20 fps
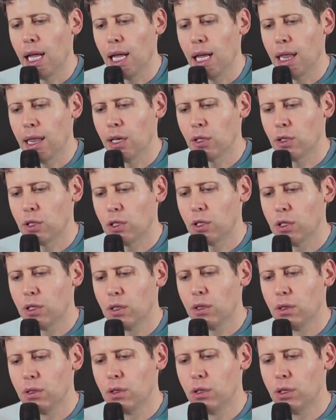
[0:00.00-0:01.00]
there's
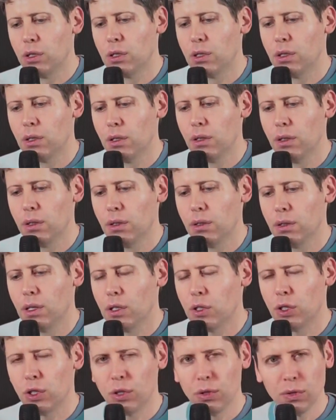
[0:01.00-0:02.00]

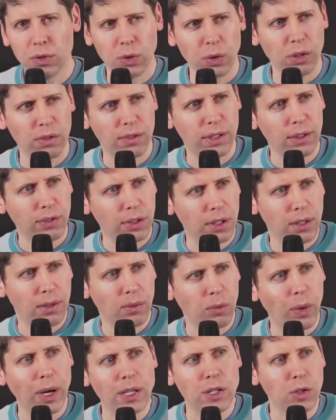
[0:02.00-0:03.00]
there's two sort of different
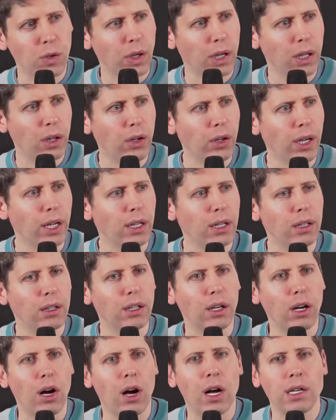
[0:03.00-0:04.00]
ways you can look at the
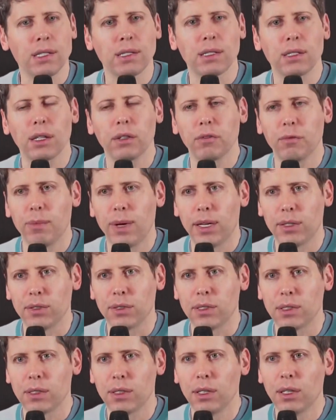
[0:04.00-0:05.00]
costs of
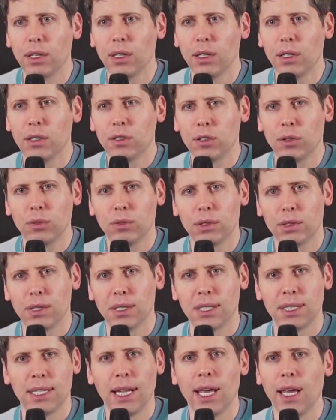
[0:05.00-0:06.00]
models. So to
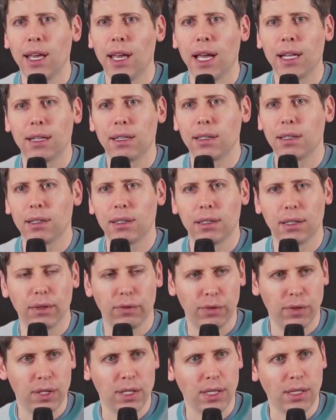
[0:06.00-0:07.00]
stay at the
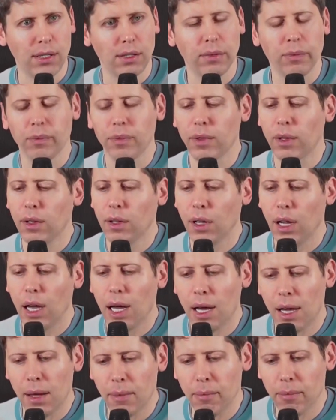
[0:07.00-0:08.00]
frontier,
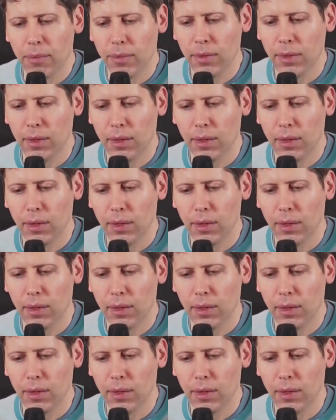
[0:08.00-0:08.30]
um,